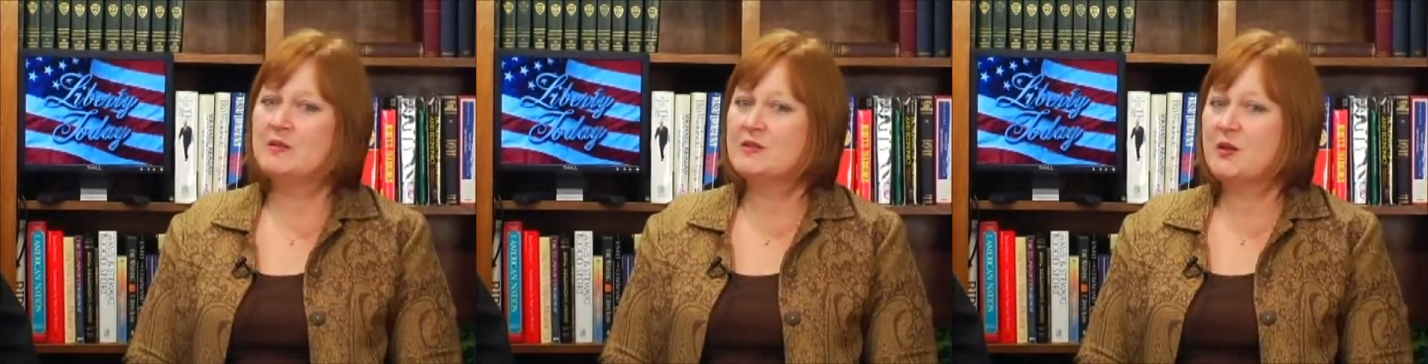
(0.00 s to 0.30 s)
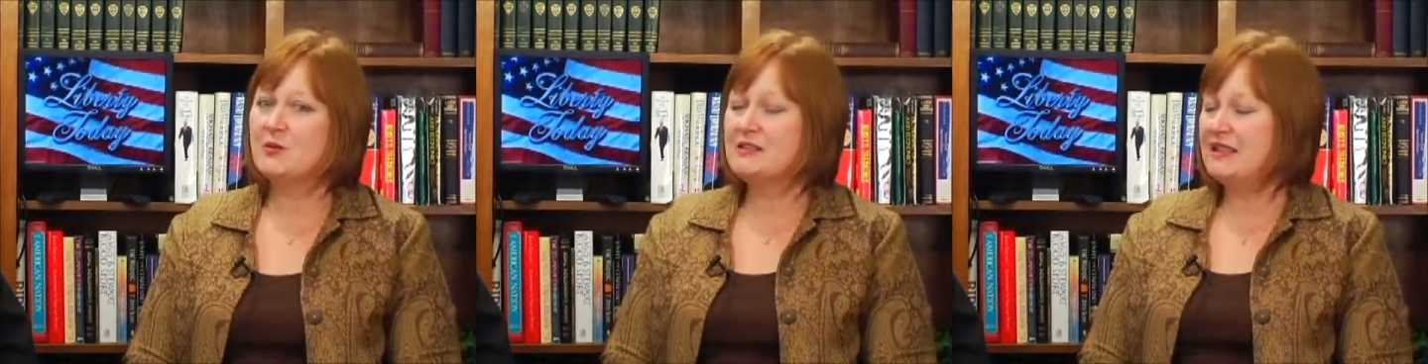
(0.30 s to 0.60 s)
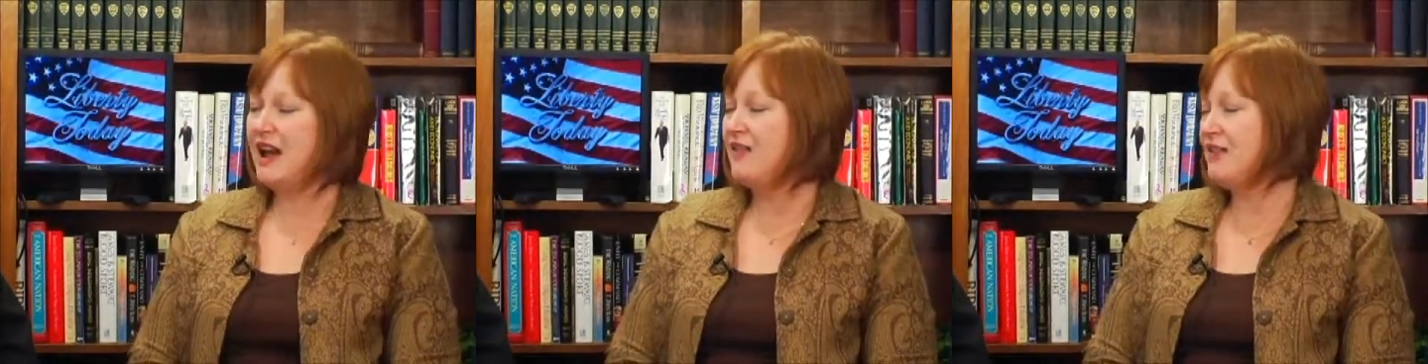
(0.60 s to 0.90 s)
And so
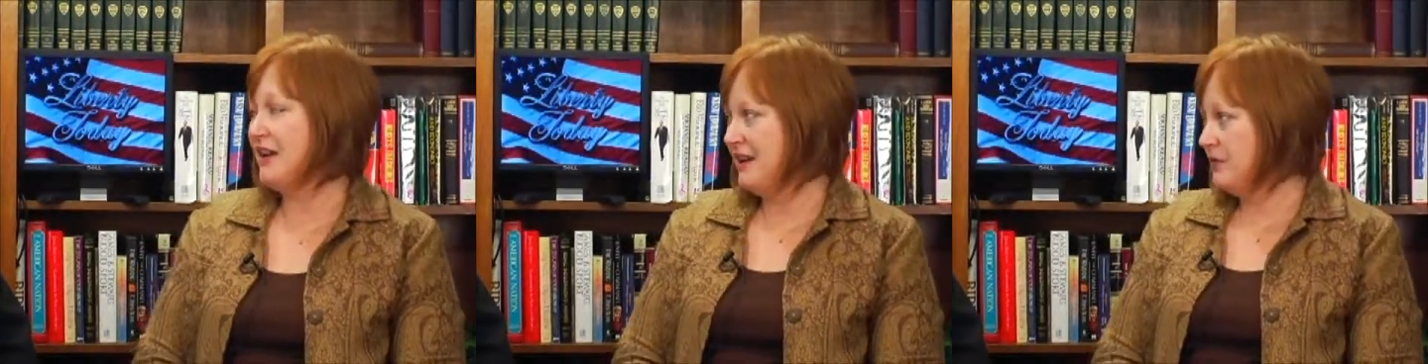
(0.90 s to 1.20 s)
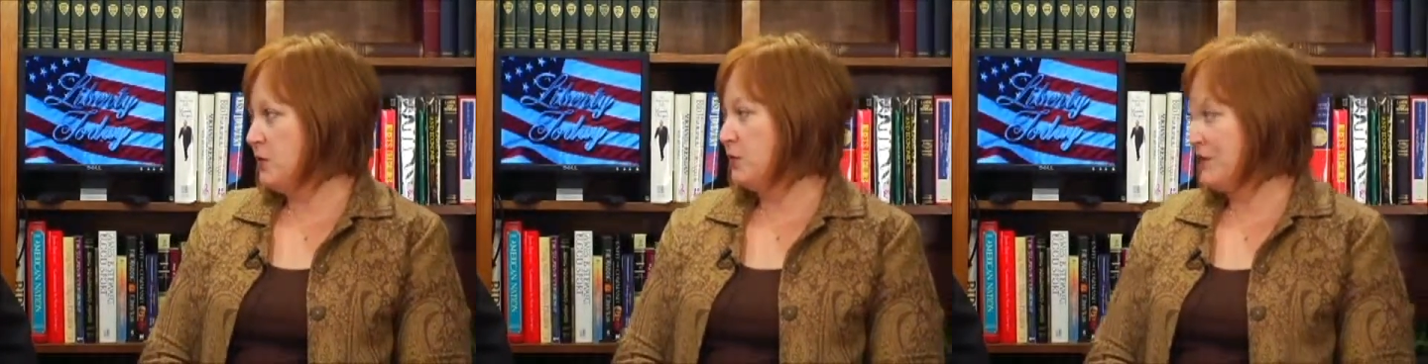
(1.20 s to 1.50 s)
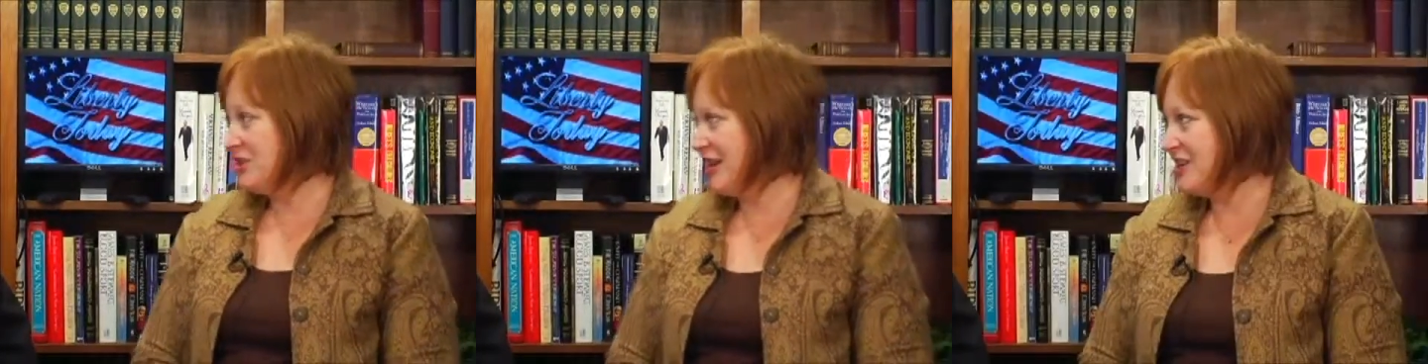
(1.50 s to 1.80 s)
to have that kind of
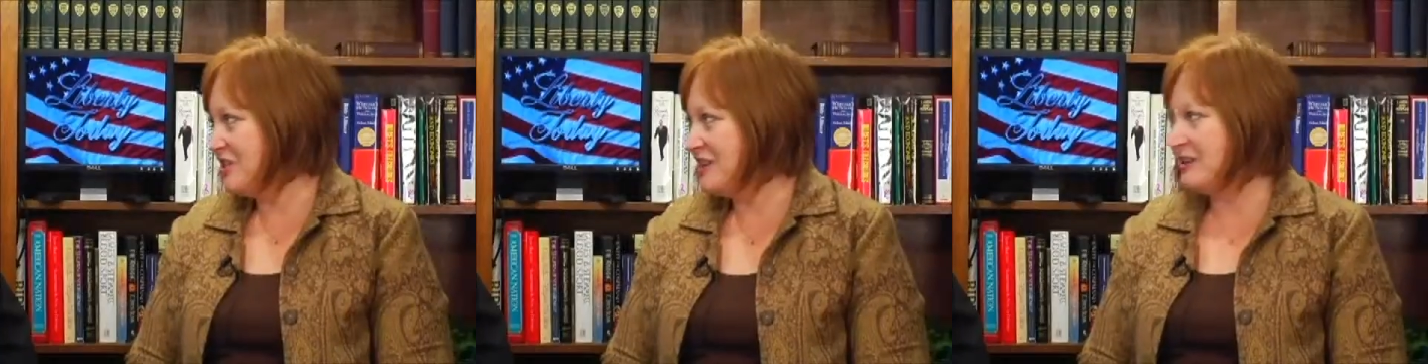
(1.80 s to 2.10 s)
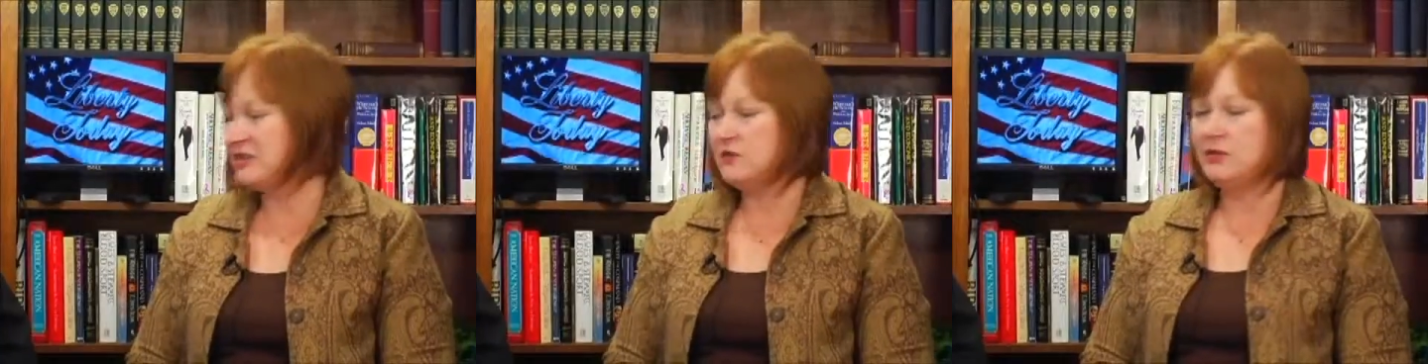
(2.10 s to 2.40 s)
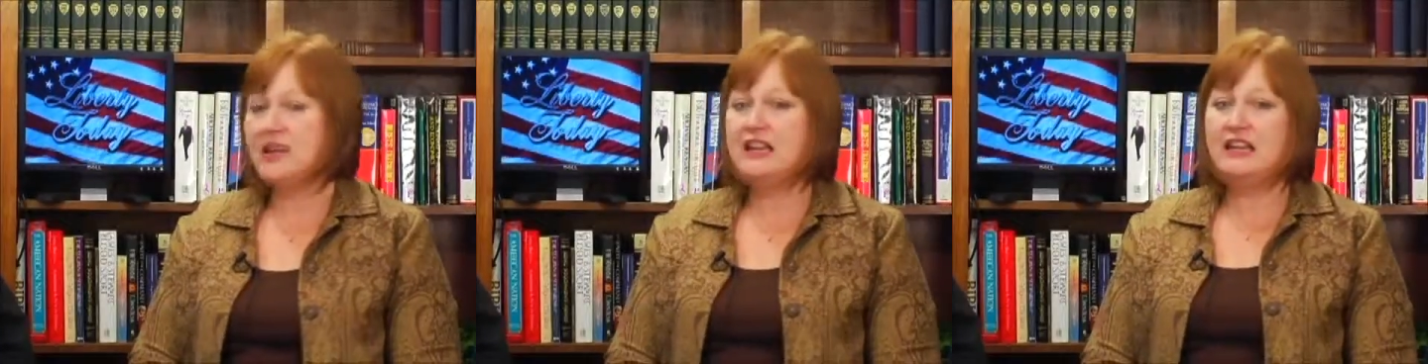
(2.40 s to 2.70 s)
appreciation and
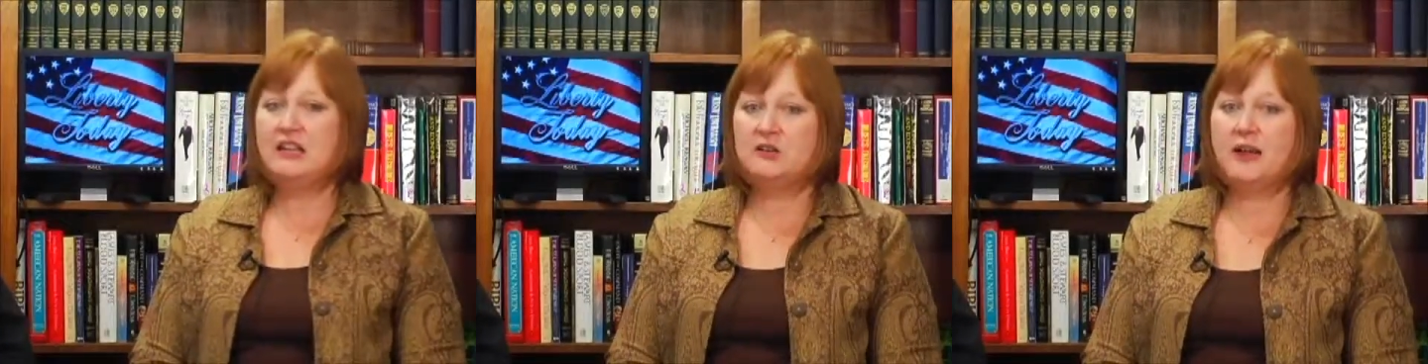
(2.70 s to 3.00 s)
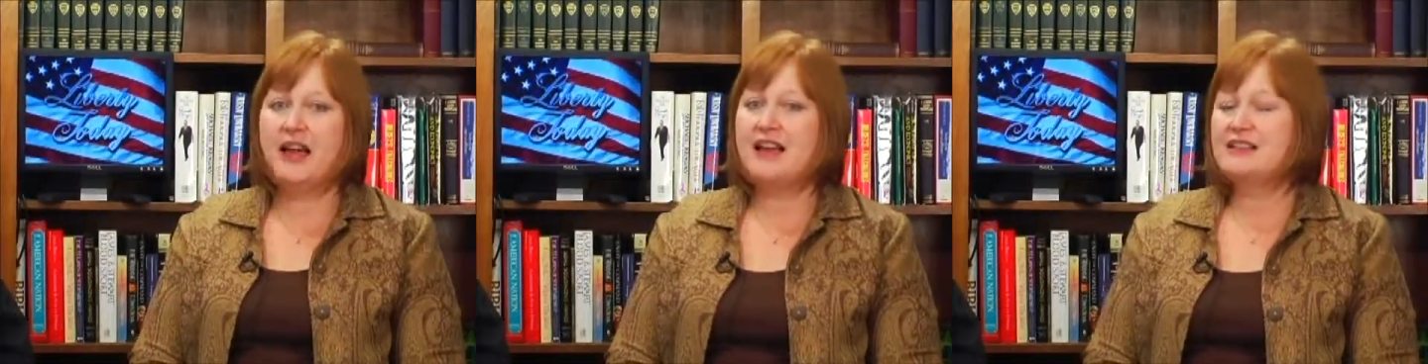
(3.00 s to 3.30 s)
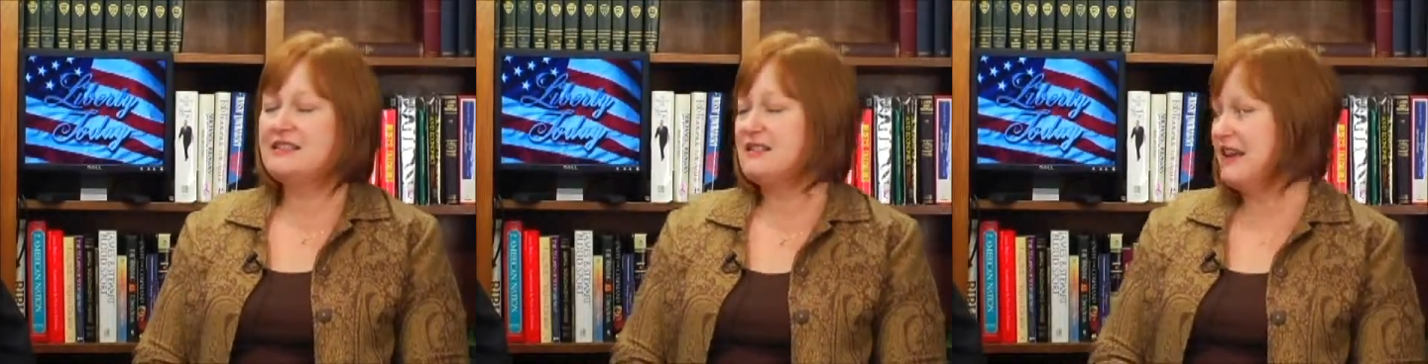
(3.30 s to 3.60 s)
to
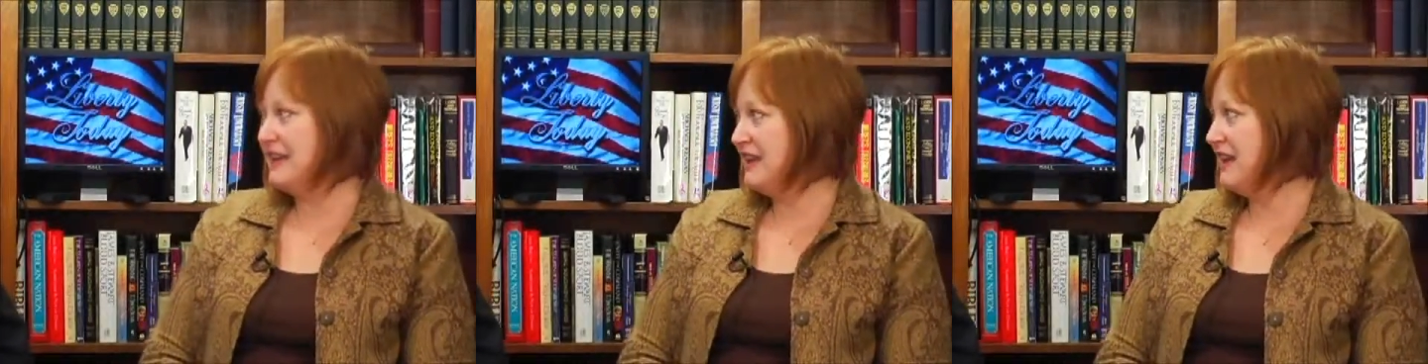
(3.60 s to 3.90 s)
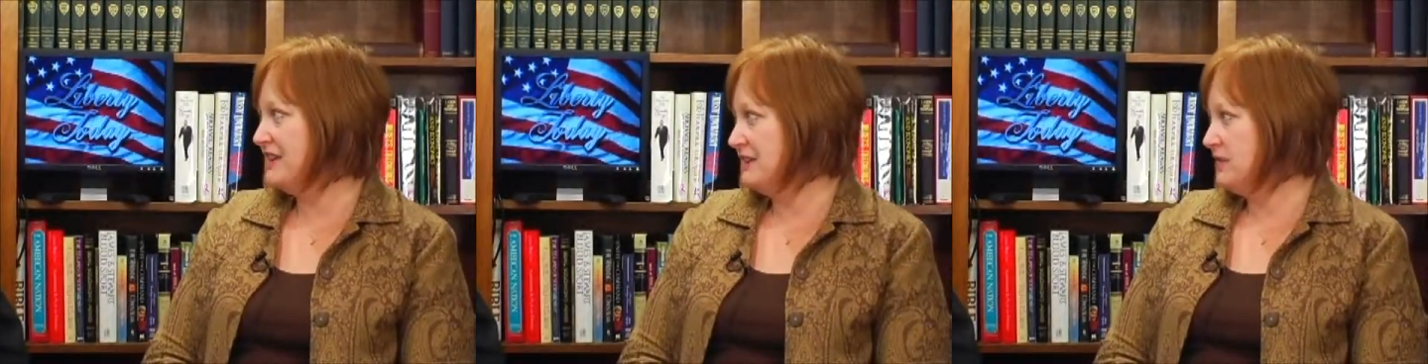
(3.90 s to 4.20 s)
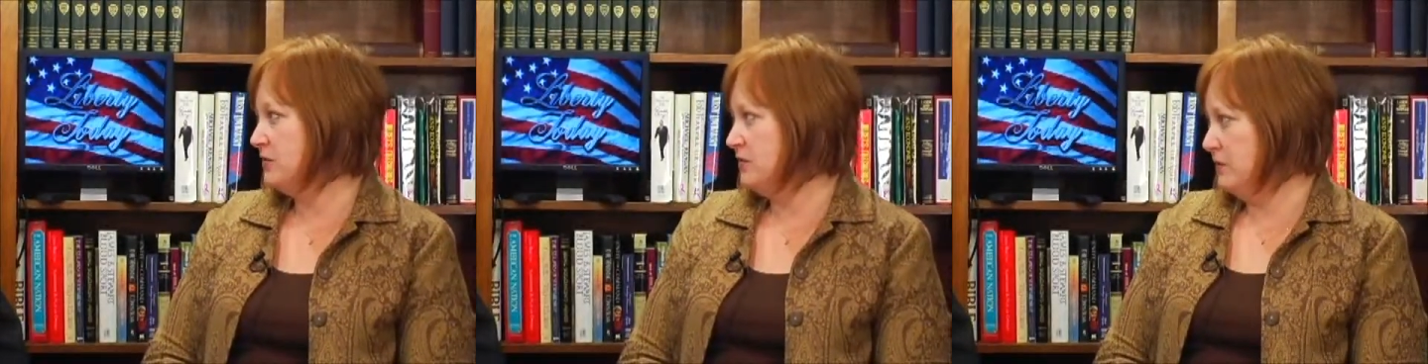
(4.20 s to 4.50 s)
interact and stay
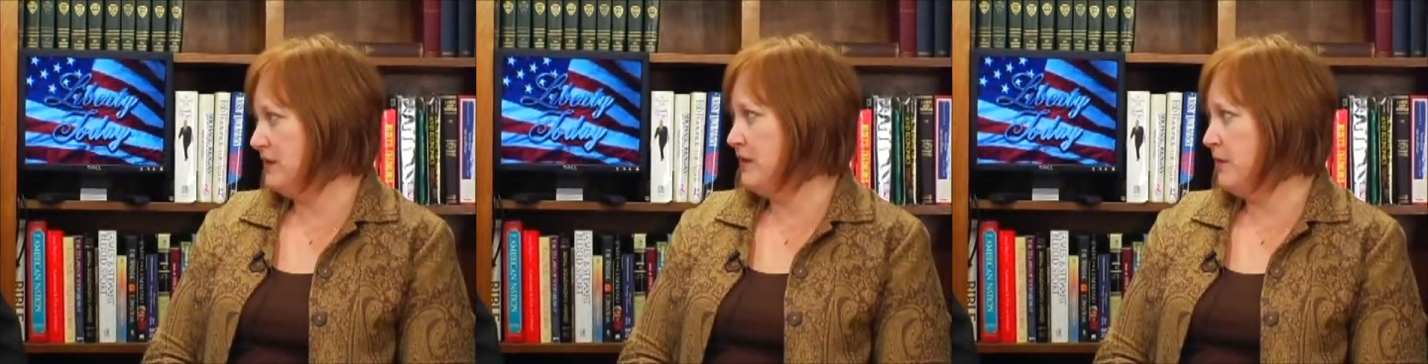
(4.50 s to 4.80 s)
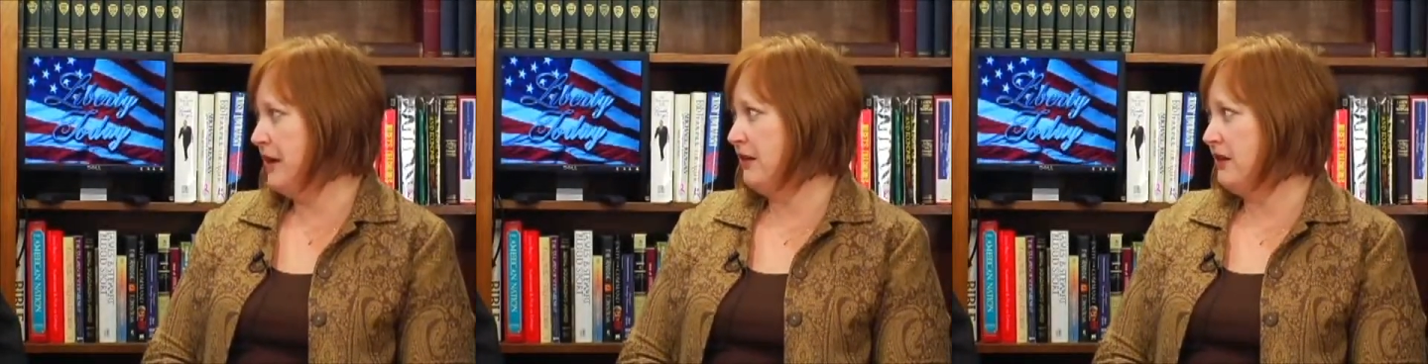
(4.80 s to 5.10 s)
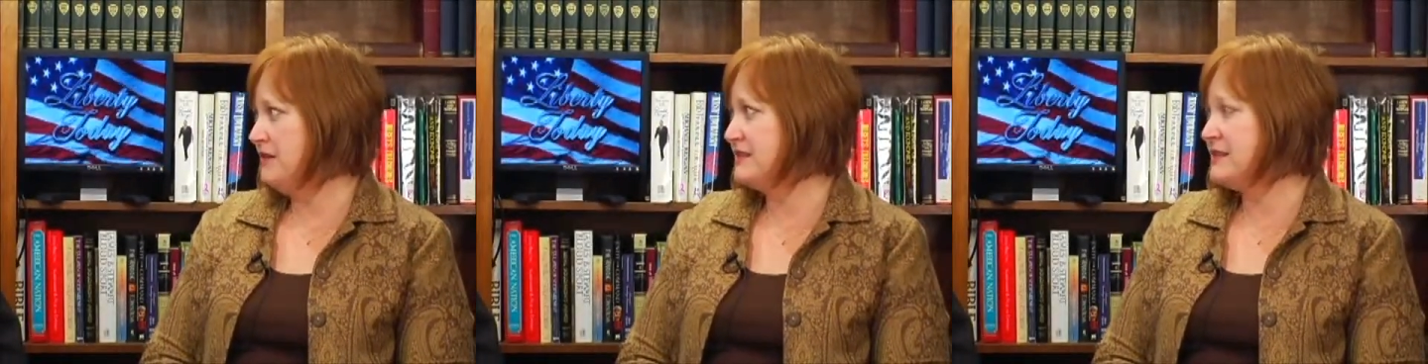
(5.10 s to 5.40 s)
connected with our
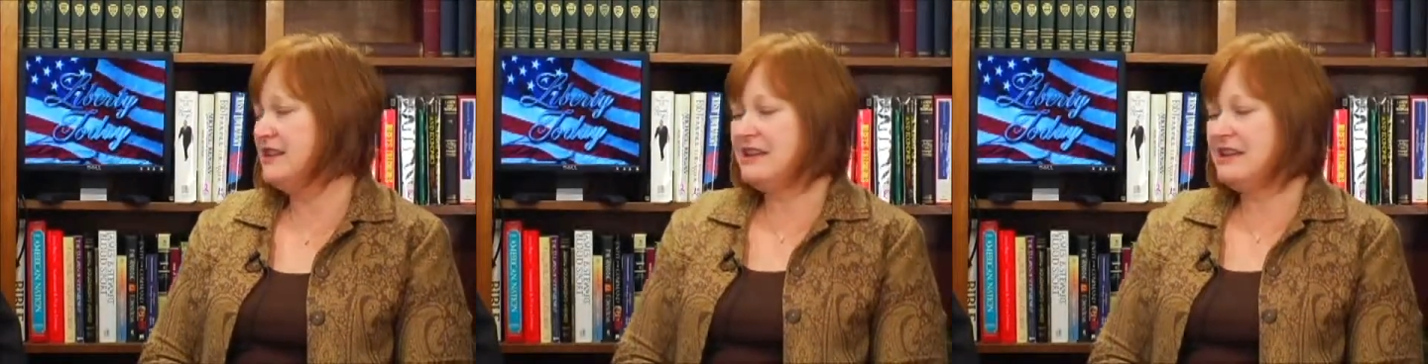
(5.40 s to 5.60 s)
parents